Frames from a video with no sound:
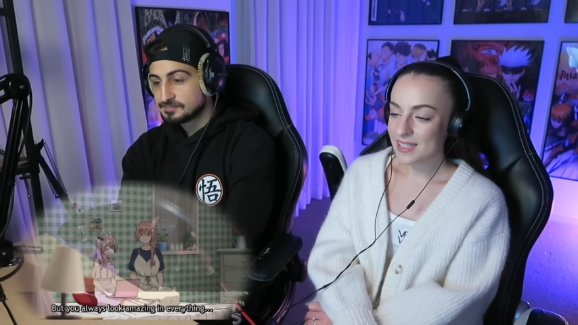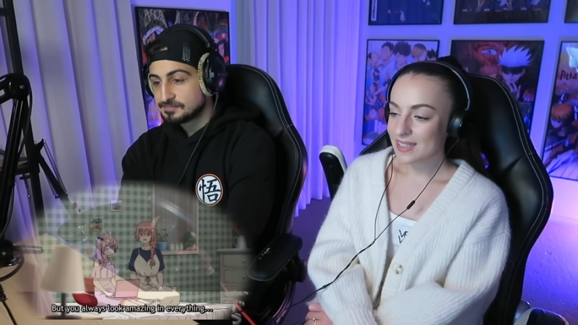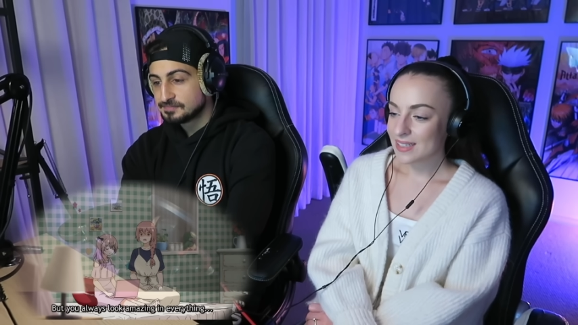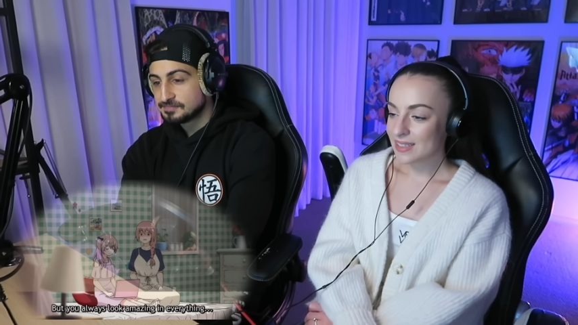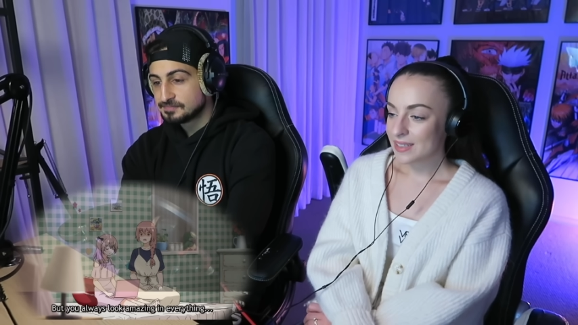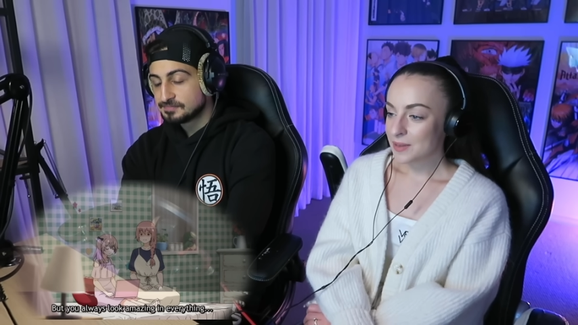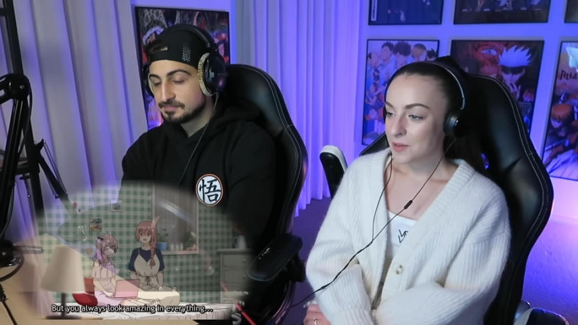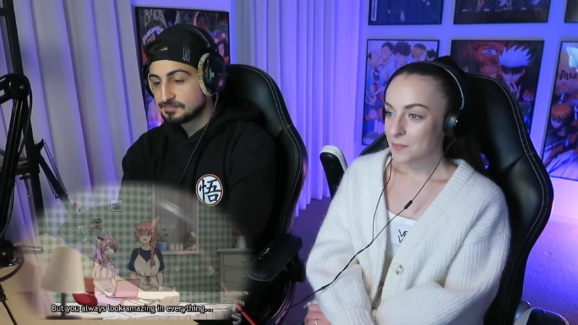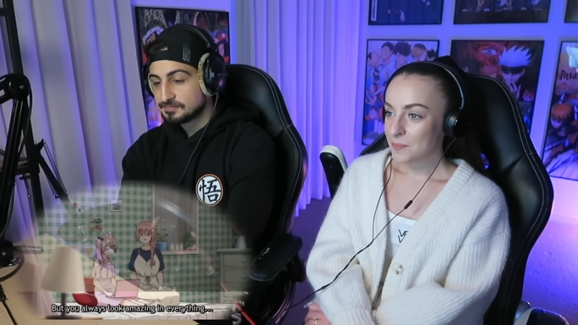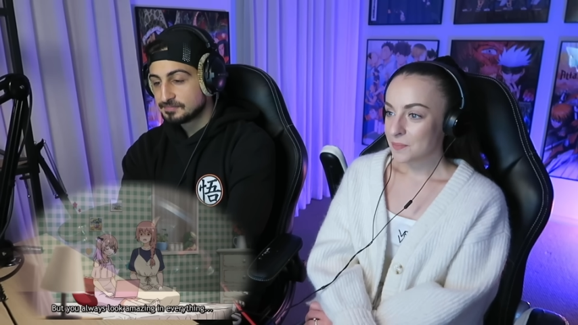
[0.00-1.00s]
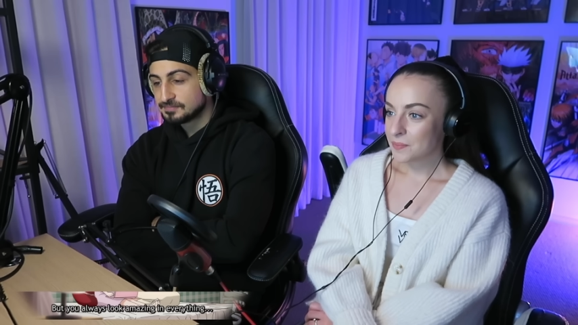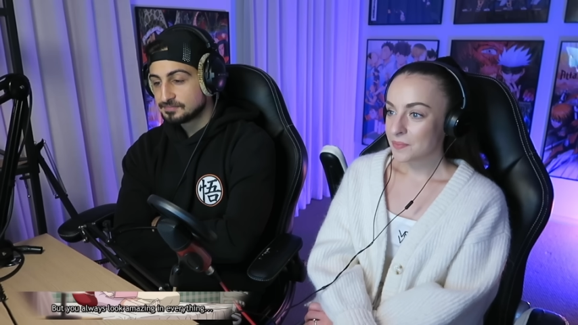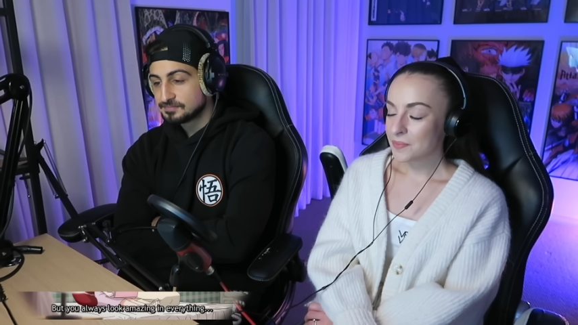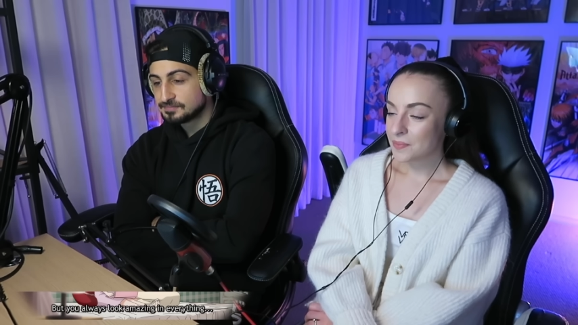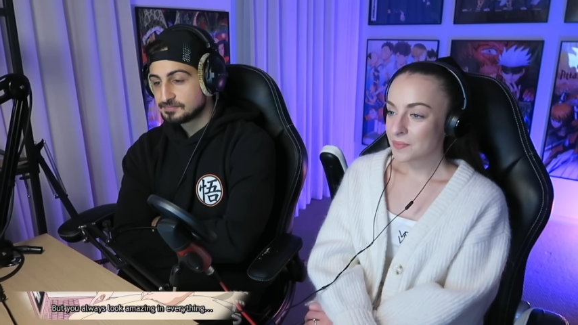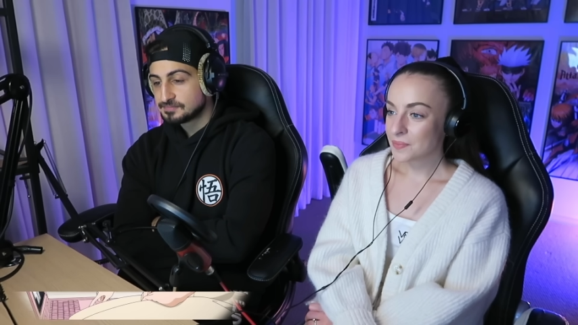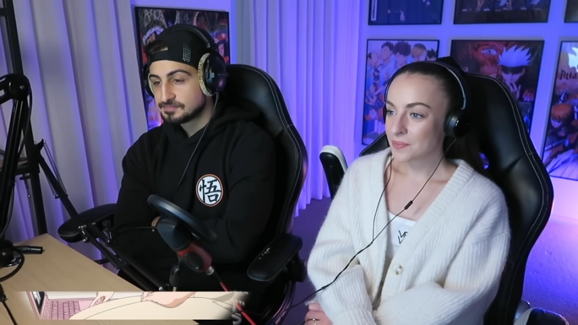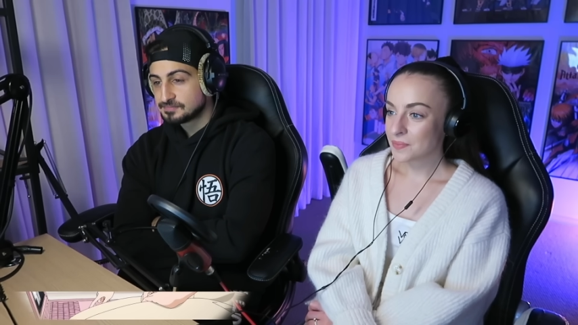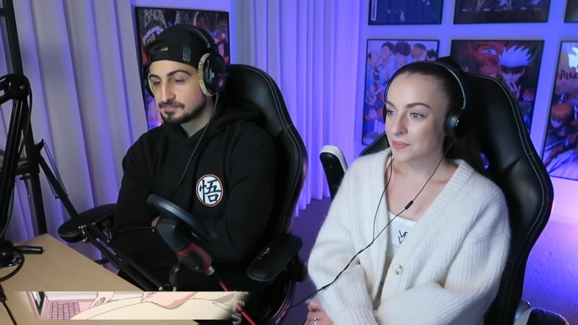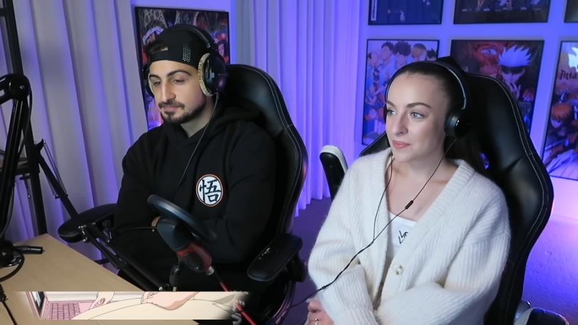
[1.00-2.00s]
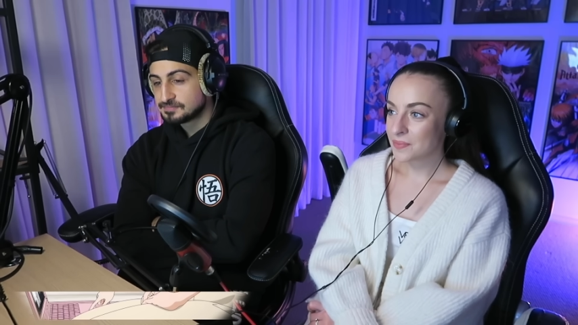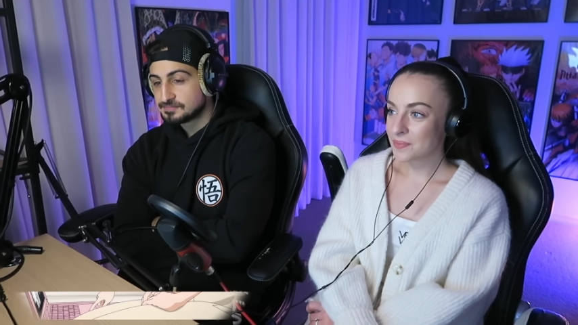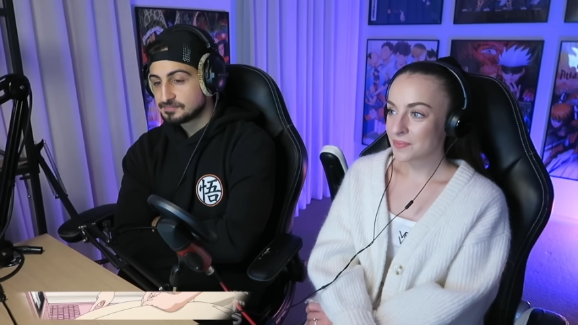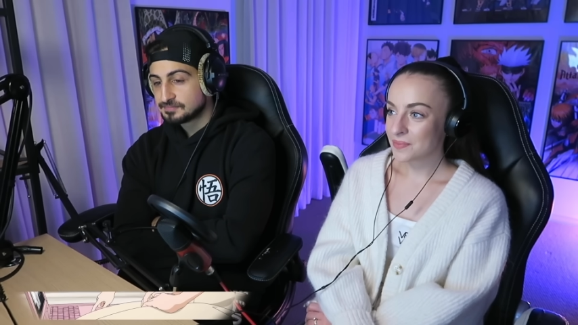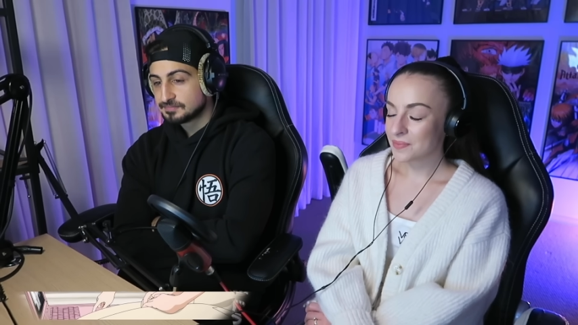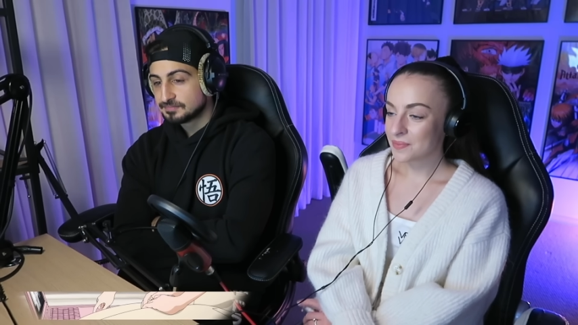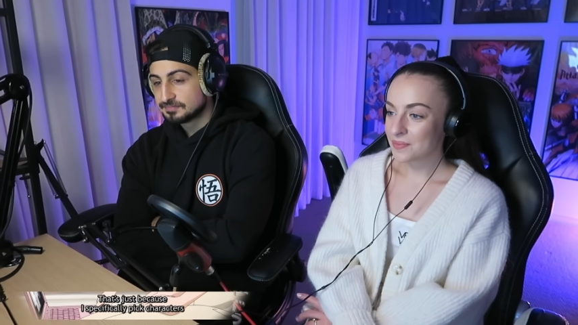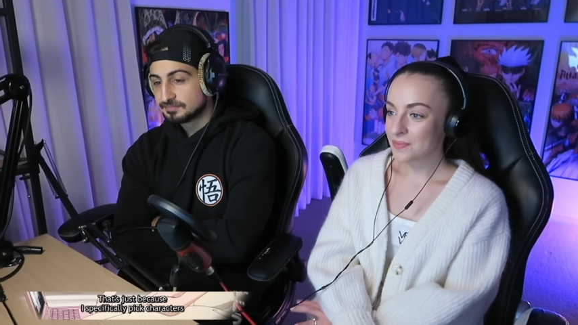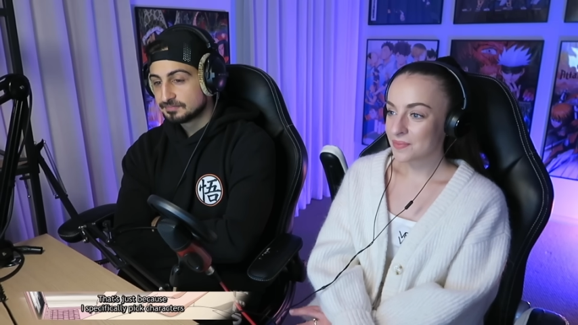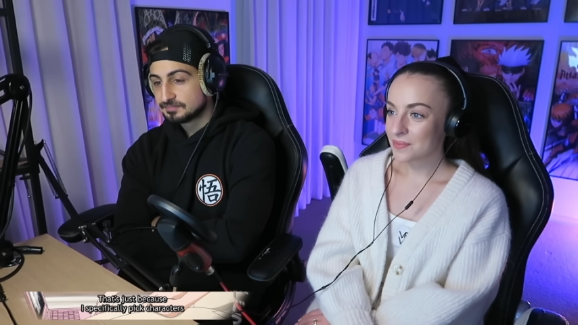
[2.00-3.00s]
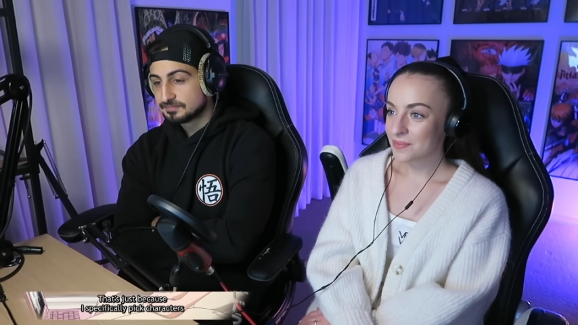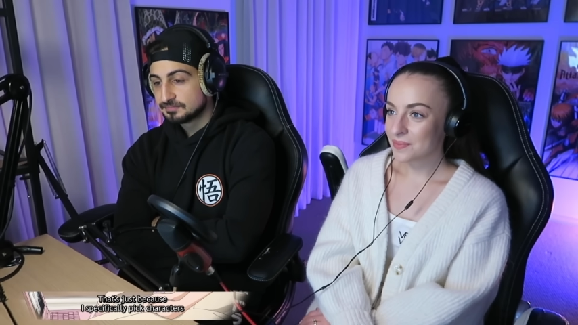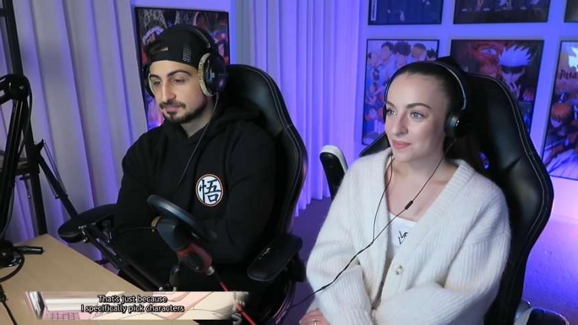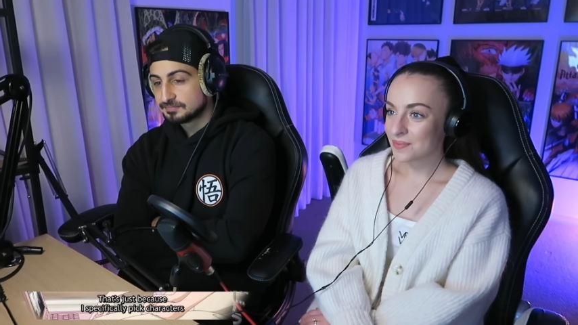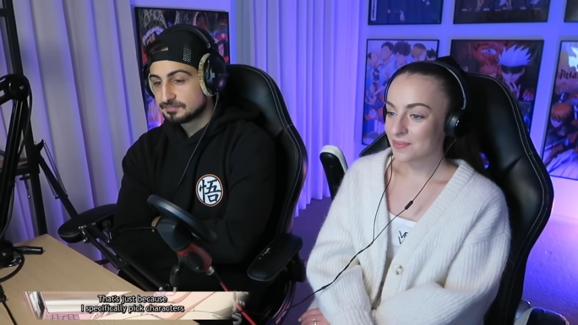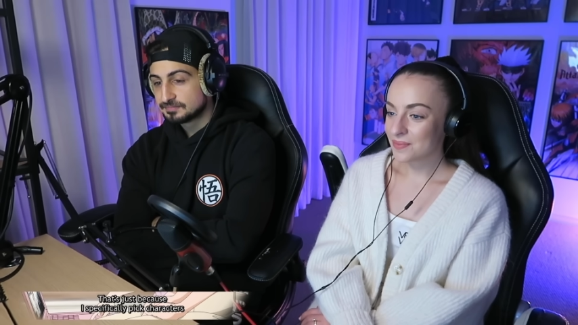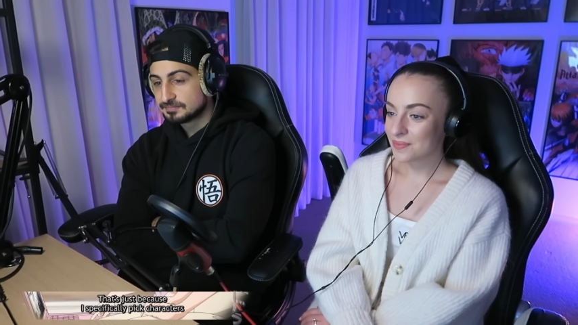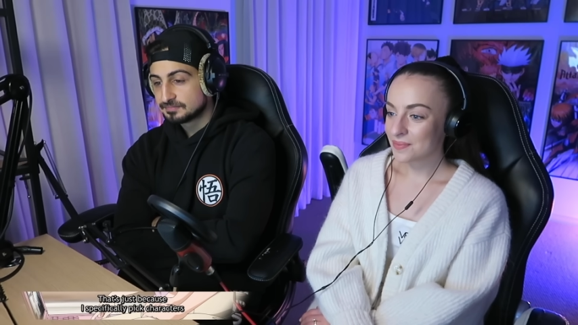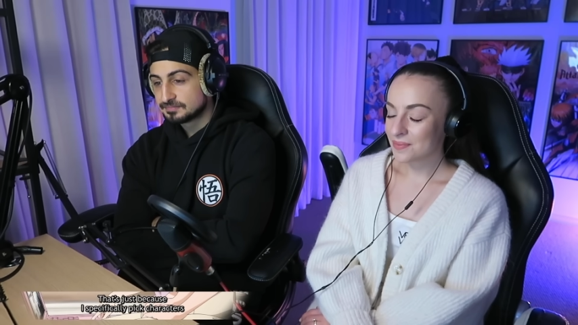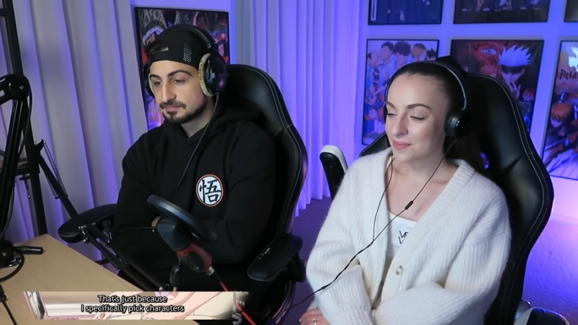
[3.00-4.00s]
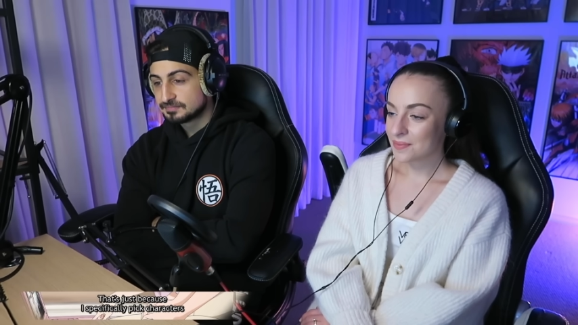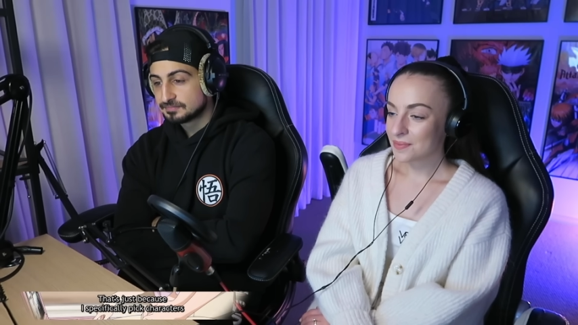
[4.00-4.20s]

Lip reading: (silence)